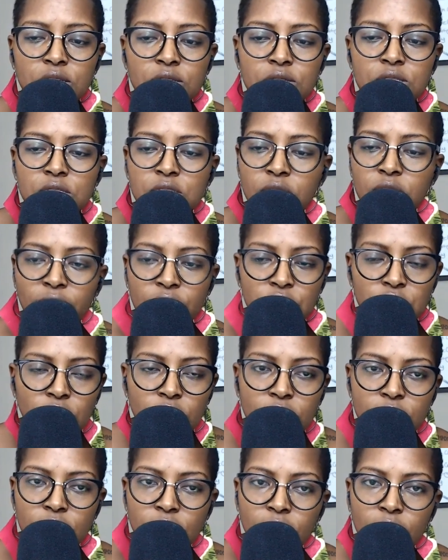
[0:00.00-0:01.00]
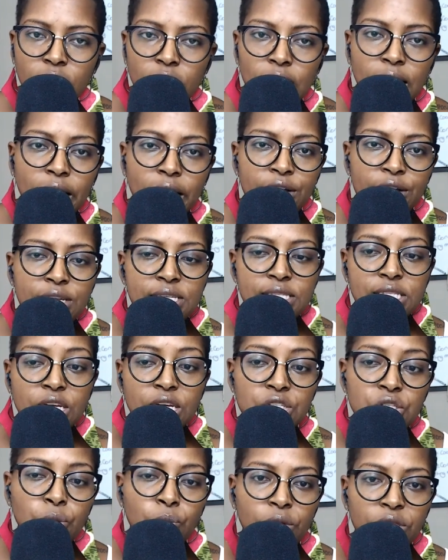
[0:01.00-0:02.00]
schedule a clarity
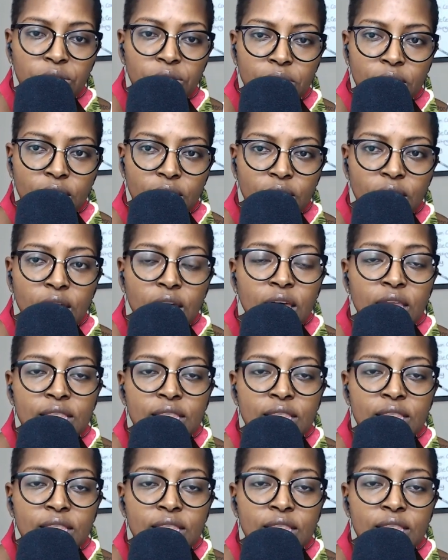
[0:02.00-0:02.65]
session with me.